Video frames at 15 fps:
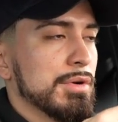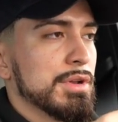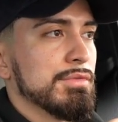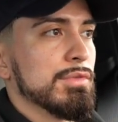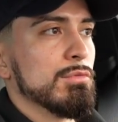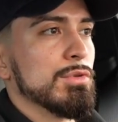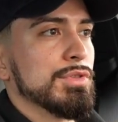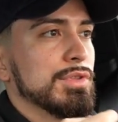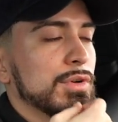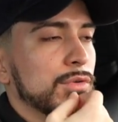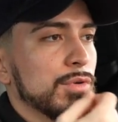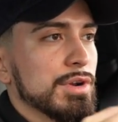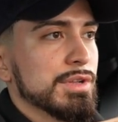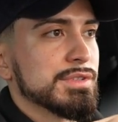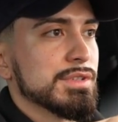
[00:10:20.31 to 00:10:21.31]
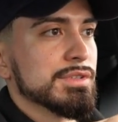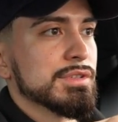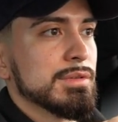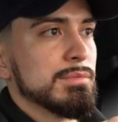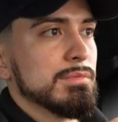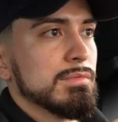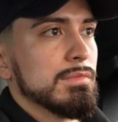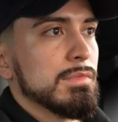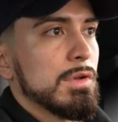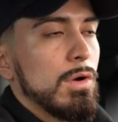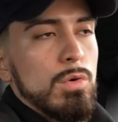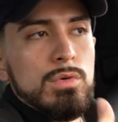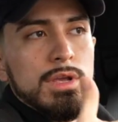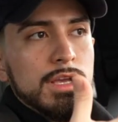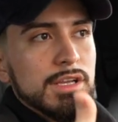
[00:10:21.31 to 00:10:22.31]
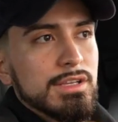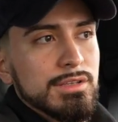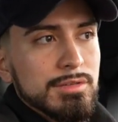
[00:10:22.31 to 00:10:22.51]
even with the criticism, okay.